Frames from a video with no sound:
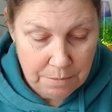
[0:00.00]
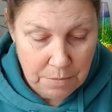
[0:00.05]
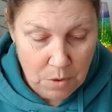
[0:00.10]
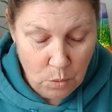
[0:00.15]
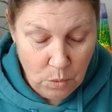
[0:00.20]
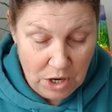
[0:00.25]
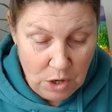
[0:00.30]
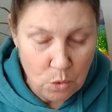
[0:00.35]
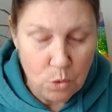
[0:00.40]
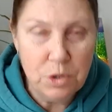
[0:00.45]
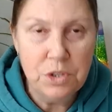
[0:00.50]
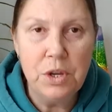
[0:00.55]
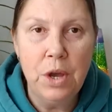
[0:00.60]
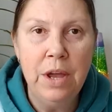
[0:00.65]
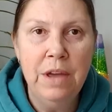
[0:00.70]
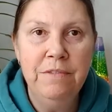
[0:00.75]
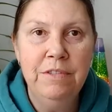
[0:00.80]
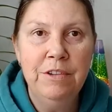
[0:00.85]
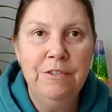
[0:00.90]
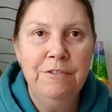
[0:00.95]
we also
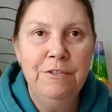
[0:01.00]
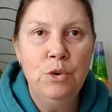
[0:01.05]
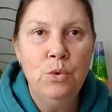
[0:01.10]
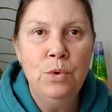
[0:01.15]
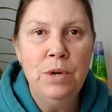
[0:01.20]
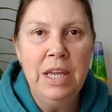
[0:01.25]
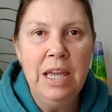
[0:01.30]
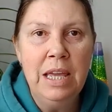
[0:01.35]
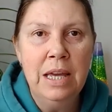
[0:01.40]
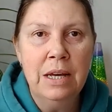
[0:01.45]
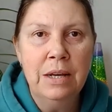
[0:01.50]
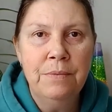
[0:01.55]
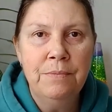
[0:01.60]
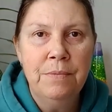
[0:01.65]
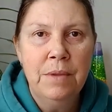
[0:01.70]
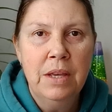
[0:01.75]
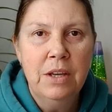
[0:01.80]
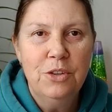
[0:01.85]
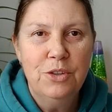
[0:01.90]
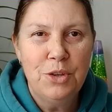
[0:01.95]
have the Fool here.
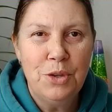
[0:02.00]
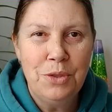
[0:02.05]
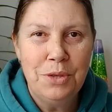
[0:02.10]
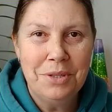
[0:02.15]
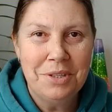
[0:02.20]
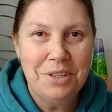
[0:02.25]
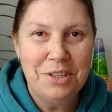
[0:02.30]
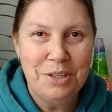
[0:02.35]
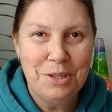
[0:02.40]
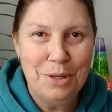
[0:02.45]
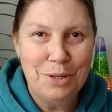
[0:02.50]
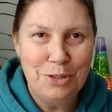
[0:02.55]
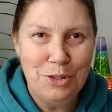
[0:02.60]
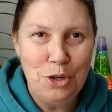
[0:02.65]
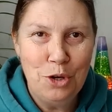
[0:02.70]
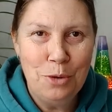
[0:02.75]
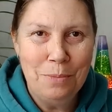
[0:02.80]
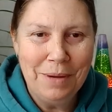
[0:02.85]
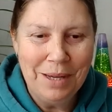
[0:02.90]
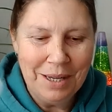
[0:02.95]
So this is this
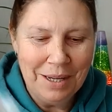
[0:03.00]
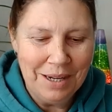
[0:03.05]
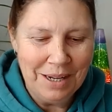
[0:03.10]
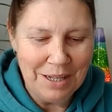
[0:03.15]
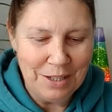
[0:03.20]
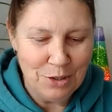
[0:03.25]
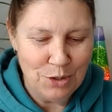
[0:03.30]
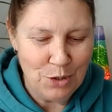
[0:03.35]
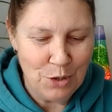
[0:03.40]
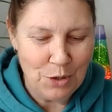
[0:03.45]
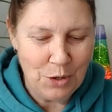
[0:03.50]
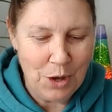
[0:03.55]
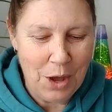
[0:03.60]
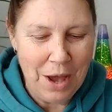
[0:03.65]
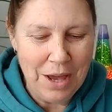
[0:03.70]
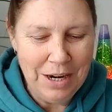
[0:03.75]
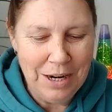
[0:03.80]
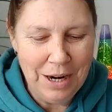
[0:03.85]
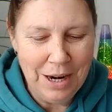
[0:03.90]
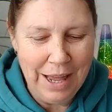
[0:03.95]
new beginning. So
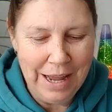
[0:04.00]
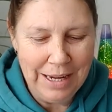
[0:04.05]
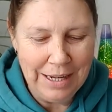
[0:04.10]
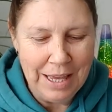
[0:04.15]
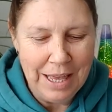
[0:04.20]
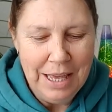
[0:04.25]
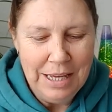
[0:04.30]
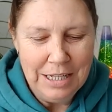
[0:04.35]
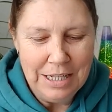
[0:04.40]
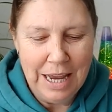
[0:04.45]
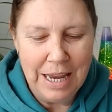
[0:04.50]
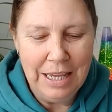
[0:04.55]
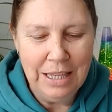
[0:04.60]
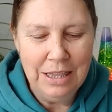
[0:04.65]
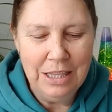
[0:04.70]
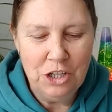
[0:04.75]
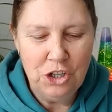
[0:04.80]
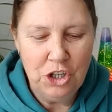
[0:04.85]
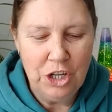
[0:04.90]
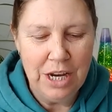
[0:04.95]
kind of like
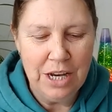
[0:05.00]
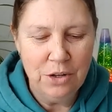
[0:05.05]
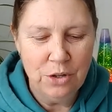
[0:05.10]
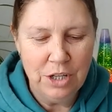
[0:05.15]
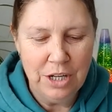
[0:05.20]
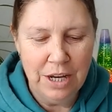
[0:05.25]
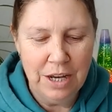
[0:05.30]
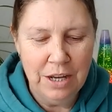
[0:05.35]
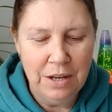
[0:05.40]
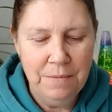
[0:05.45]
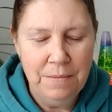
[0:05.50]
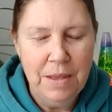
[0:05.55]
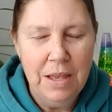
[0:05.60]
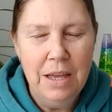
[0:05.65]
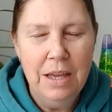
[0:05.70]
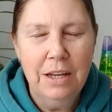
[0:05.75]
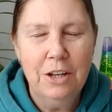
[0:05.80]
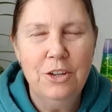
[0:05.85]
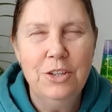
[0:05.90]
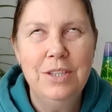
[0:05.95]
taking the shelter
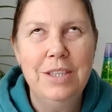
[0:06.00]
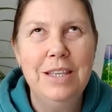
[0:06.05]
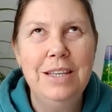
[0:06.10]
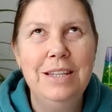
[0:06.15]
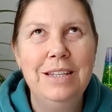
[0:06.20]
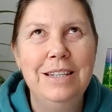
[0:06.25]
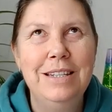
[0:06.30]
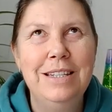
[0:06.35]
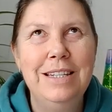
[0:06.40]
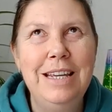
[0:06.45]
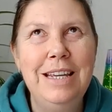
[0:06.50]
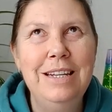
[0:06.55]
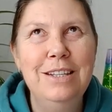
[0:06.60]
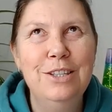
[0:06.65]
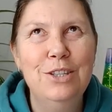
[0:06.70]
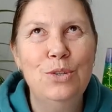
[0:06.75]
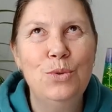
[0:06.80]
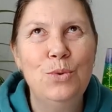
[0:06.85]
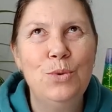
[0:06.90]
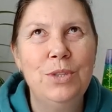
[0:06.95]
because the Ten of
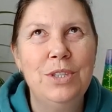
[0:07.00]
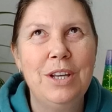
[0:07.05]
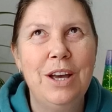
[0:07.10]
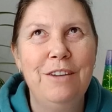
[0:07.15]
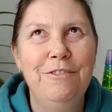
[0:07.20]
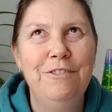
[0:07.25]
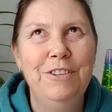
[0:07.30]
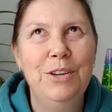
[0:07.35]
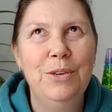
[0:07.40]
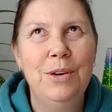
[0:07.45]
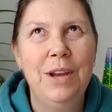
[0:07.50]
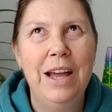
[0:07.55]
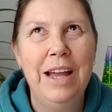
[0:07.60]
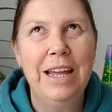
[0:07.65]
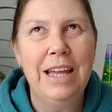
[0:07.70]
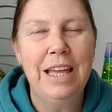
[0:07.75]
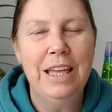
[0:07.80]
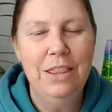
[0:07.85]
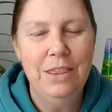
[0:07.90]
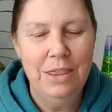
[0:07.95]
Swords, I feel
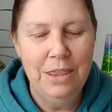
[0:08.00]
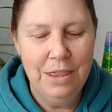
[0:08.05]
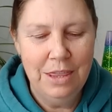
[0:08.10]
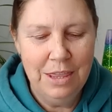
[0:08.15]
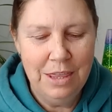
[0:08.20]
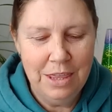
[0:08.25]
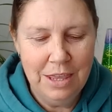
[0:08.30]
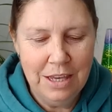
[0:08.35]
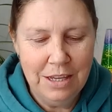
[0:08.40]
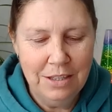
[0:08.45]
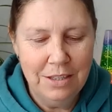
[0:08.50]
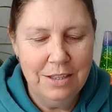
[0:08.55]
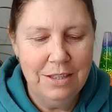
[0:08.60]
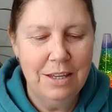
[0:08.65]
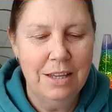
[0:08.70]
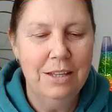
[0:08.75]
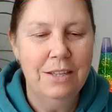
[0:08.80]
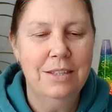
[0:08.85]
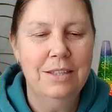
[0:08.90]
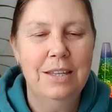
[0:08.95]
like in this
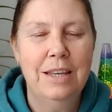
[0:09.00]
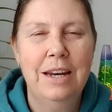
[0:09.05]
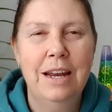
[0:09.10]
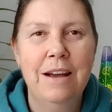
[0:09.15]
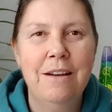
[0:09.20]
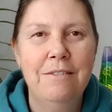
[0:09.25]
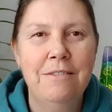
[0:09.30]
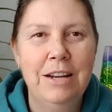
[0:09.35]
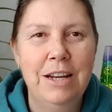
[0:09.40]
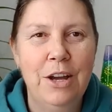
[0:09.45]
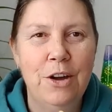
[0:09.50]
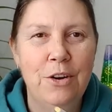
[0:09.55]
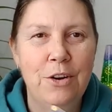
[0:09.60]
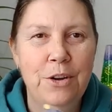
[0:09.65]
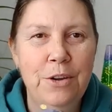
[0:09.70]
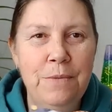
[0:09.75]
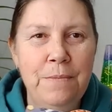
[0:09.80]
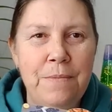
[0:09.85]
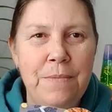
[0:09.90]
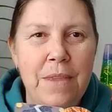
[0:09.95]

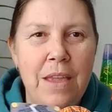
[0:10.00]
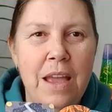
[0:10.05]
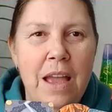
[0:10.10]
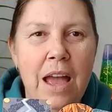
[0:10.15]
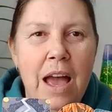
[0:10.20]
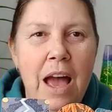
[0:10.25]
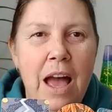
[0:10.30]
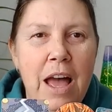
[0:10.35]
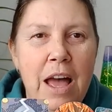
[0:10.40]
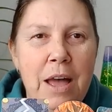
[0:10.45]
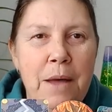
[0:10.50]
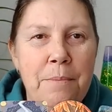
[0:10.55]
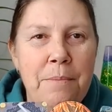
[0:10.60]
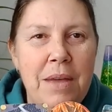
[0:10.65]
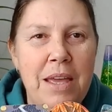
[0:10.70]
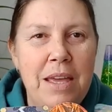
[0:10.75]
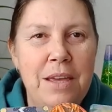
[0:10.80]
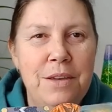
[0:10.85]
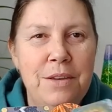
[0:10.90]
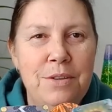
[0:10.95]
scenario,
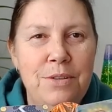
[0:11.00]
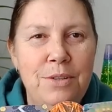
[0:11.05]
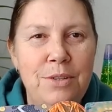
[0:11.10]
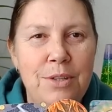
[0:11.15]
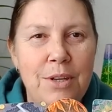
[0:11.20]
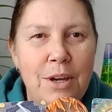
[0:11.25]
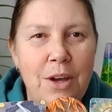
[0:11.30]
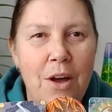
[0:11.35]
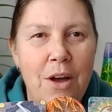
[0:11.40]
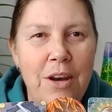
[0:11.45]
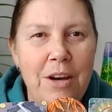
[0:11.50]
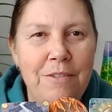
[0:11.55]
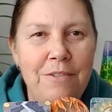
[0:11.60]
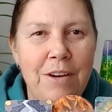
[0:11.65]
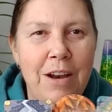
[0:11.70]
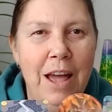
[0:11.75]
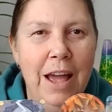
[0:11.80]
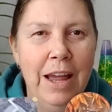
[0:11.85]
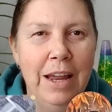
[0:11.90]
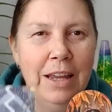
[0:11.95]
is kind of
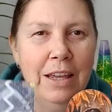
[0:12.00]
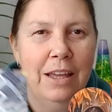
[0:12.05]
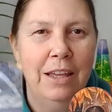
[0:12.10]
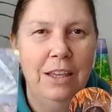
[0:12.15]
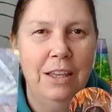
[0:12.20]
like